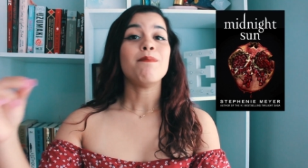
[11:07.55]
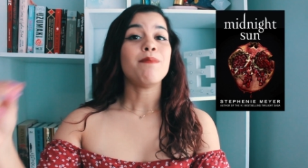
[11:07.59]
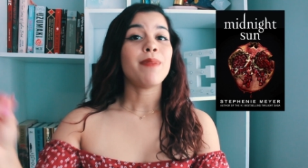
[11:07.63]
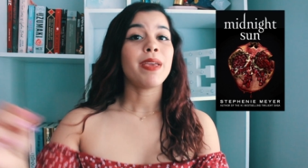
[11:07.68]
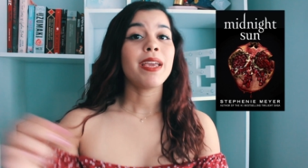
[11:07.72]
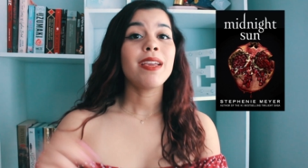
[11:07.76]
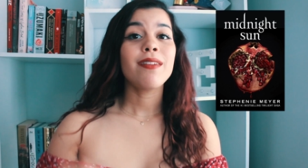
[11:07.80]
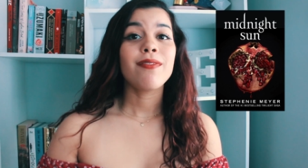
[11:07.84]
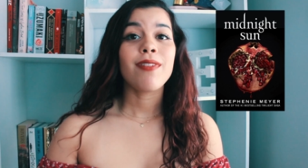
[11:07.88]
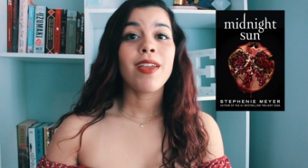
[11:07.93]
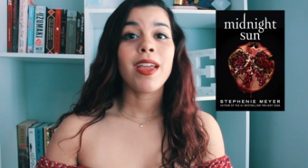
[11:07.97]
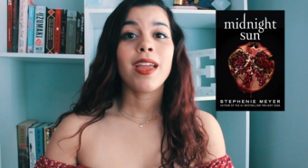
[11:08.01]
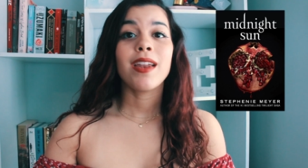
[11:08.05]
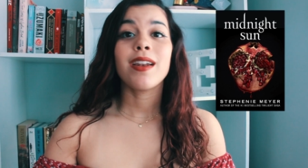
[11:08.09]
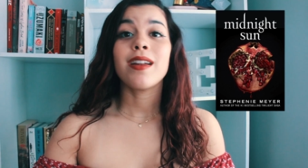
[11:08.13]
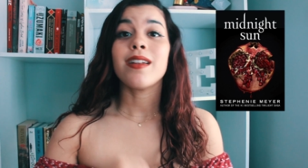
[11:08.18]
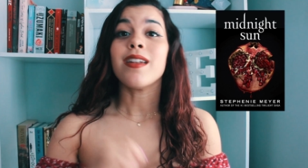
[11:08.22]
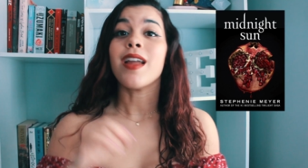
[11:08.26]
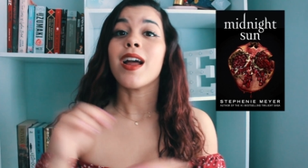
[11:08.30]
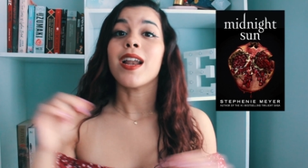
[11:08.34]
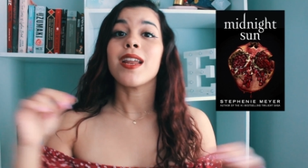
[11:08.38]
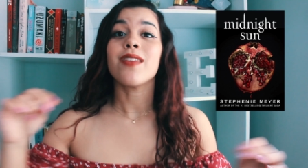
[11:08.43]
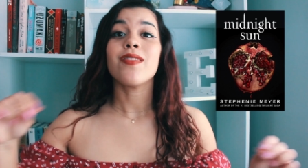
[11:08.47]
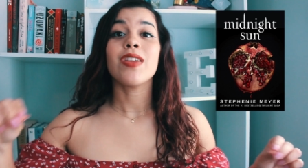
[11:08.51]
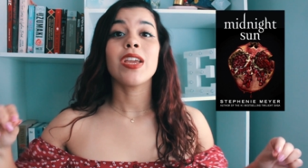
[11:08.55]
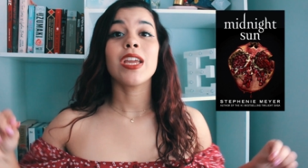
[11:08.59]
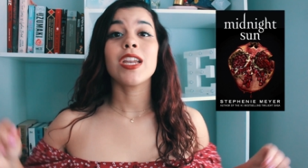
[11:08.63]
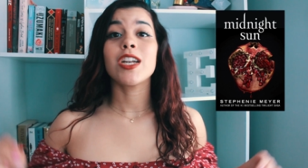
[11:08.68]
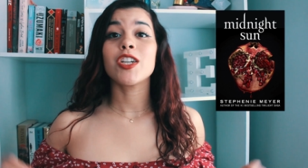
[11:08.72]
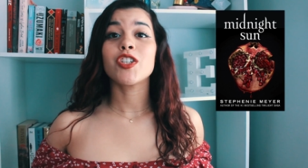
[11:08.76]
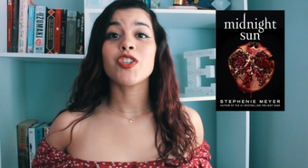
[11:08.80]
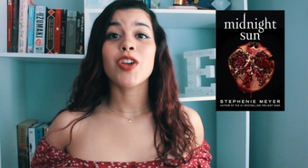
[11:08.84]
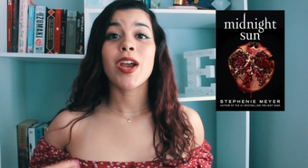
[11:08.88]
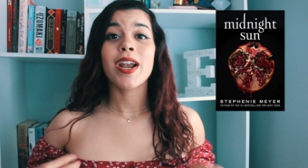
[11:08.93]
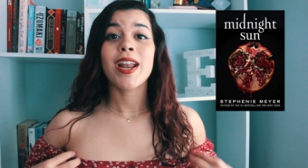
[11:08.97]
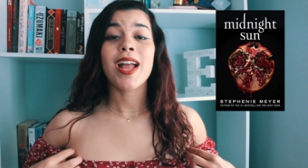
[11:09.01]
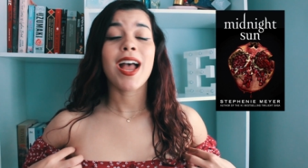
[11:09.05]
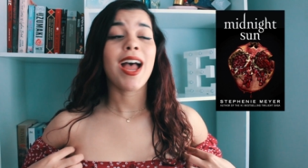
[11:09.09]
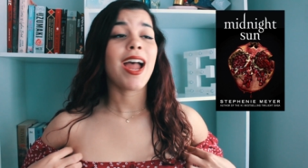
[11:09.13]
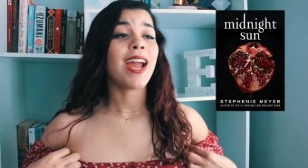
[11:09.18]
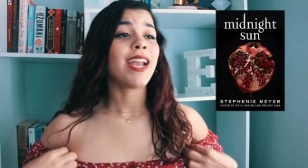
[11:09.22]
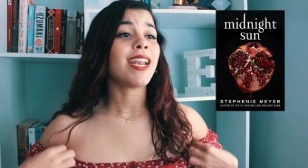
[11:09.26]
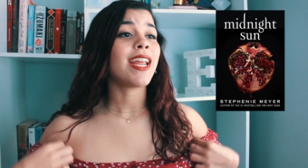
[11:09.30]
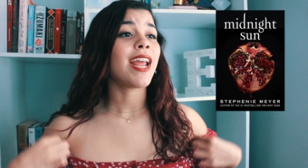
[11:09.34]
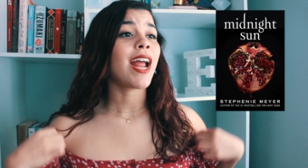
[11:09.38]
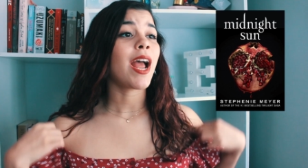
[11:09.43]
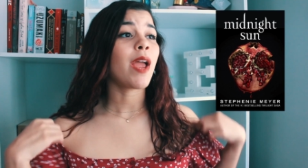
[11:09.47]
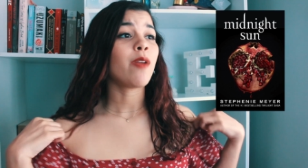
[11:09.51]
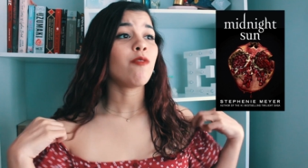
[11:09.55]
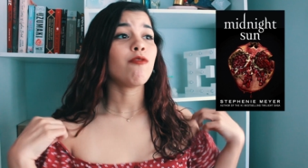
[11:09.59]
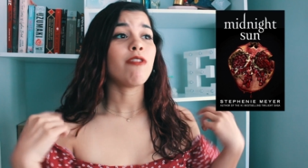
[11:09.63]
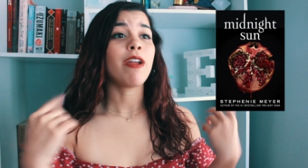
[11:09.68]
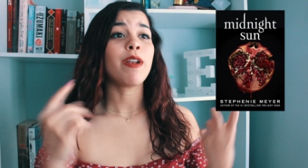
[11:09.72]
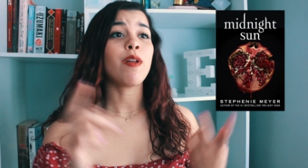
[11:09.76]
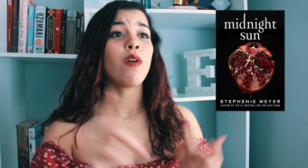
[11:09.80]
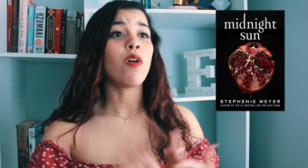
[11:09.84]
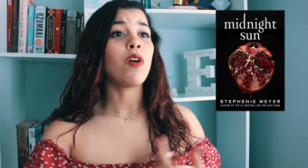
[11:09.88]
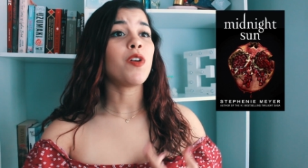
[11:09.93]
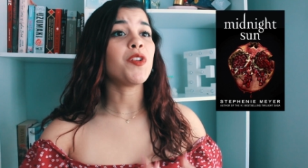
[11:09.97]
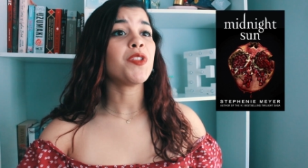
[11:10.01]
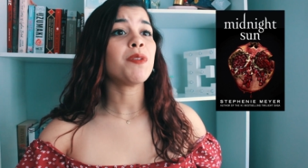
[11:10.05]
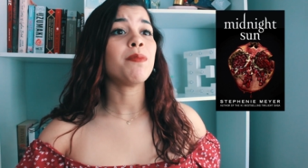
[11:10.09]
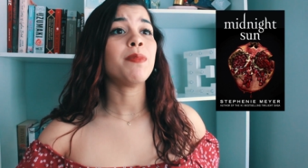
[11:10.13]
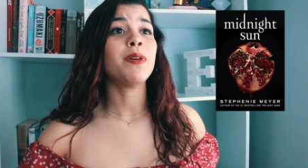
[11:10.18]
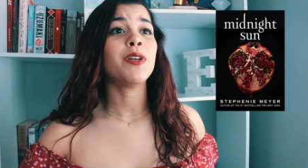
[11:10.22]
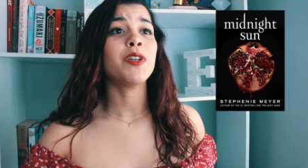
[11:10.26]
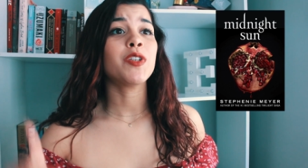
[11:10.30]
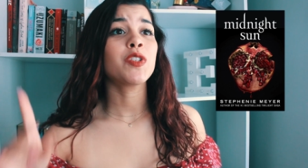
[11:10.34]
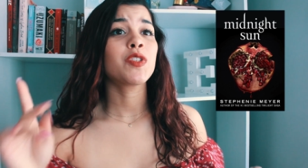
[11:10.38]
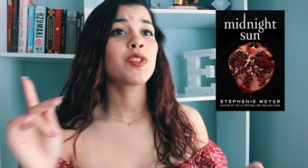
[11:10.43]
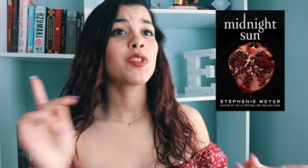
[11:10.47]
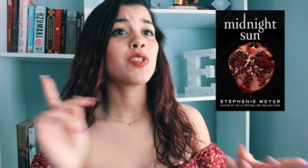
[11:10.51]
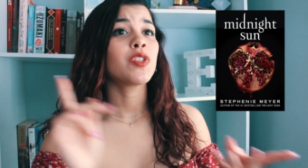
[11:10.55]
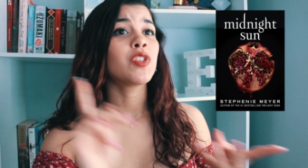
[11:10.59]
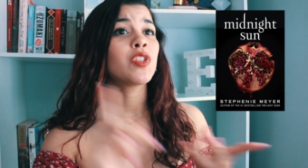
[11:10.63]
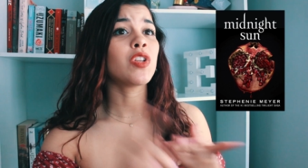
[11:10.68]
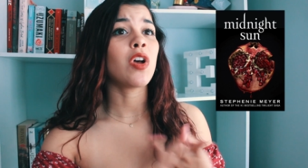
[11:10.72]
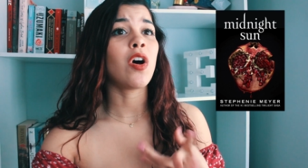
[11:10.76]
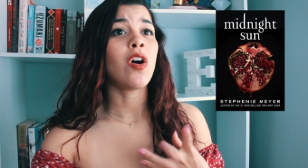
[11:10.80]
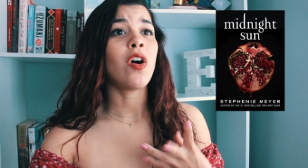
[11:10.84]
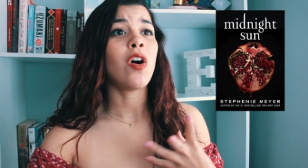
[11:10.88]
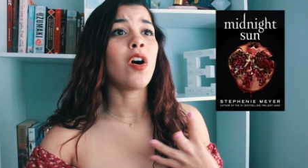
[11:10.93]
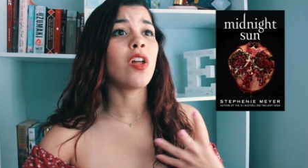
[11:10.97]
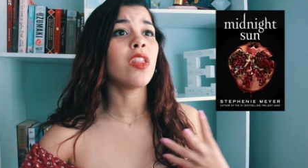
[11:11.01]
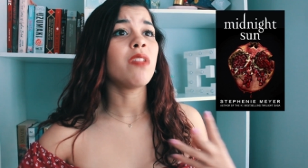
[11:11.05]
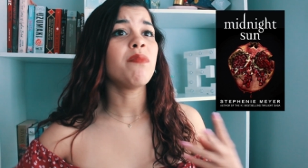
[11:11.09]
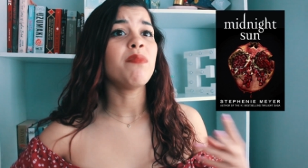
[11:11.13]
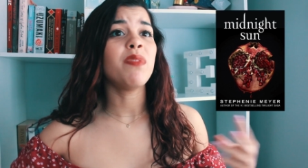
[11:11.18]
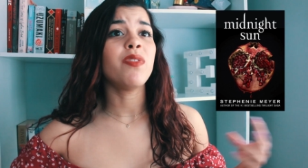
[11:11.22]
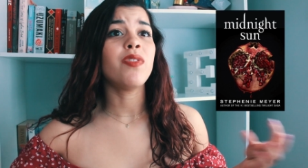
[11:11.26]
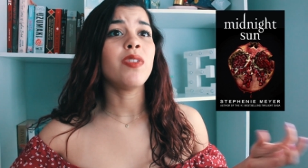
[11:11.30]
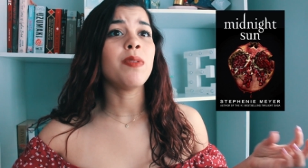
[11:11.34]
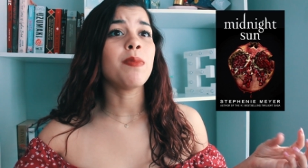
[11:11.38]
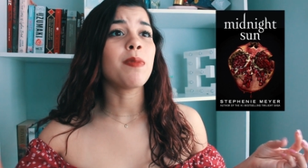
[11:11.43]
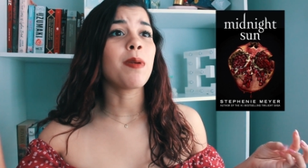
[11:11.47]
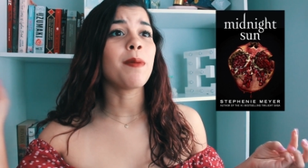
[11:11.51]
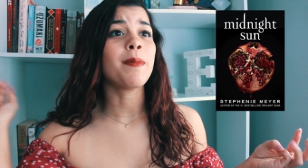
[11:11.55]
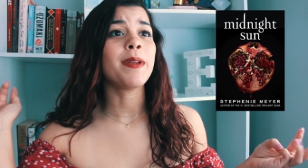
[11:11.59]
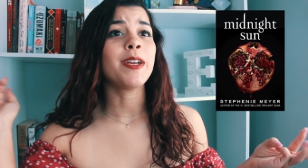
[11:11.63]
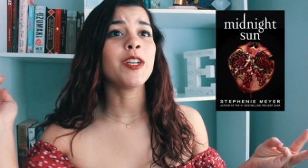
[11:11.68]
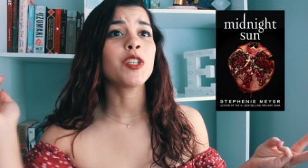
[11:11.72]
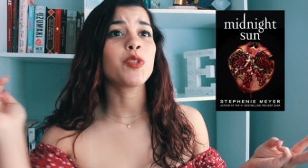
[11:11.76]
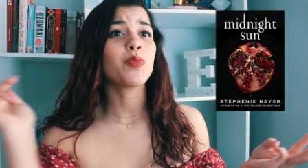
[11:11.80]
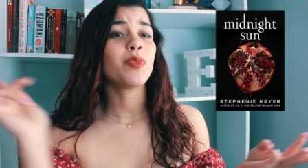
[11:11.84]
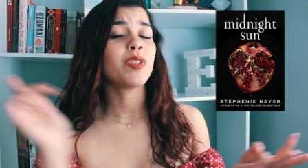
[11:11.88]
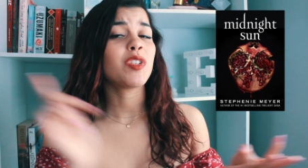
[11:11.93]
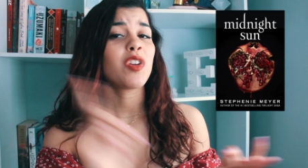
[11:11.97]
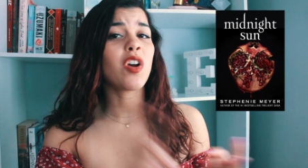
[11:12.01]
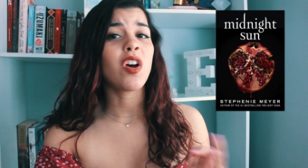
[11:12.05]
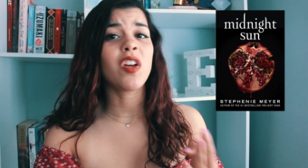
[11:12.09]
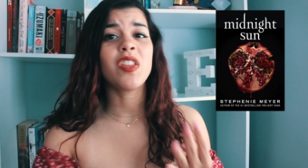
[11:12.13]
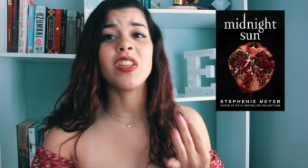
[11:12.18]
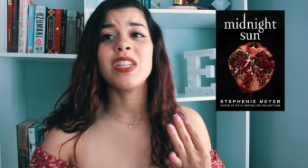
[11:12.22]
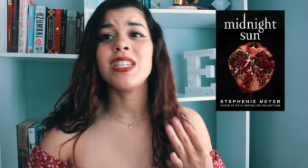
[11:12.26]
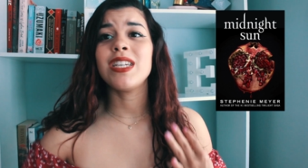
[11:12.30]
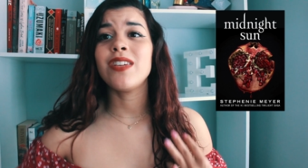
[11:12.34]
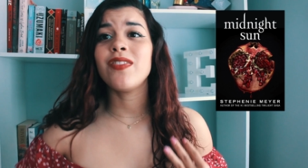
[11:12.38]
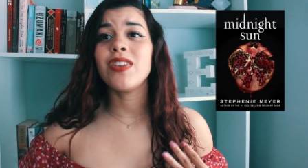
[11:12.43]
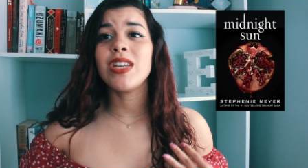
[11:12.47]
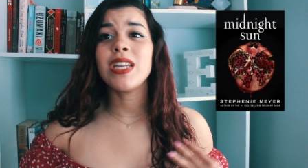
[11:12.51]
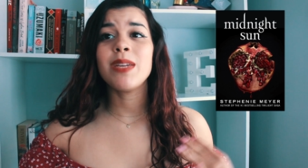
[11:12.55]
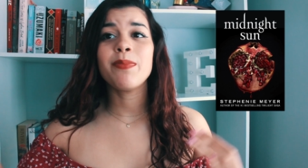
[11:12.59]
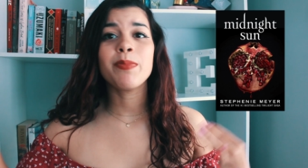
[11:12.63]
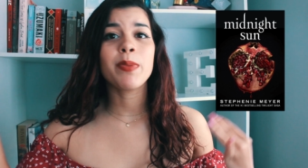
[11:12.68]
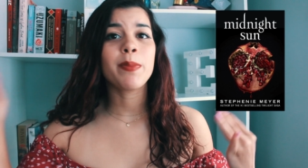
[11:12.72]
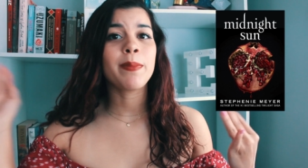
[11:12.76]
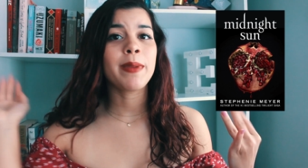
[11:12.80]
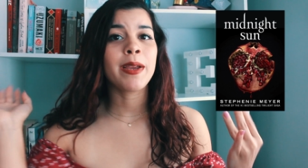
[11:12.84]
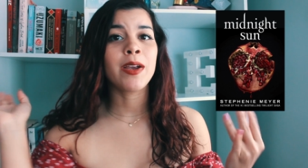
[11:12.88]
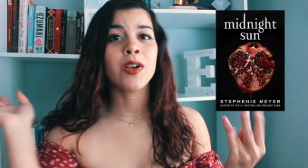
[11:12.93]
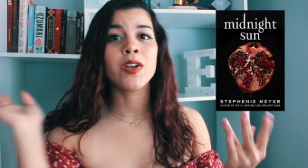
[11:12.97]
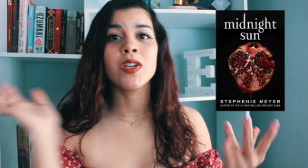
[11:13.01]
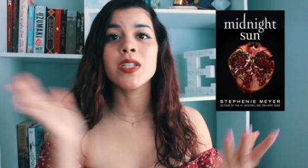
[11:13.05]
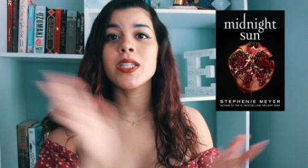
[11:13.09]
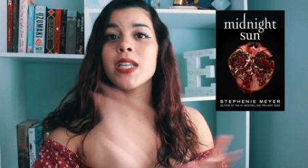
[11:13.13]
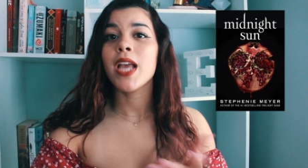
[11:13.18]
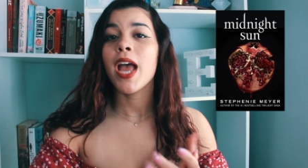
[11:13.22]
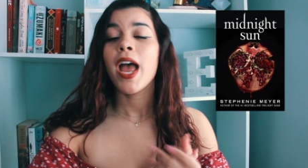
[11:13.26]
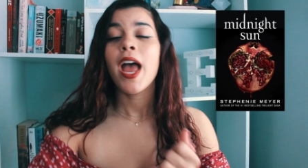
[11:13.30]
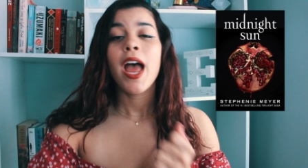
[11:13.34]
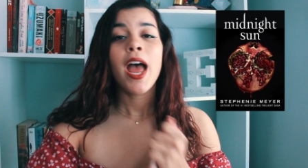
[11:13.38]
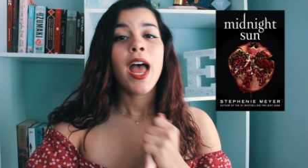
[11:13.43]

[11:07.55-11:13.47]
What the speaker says: Big fan. I'm not even going to try to hide it. I read all the books, saw all the movie premieres, went to all the DVD premieres.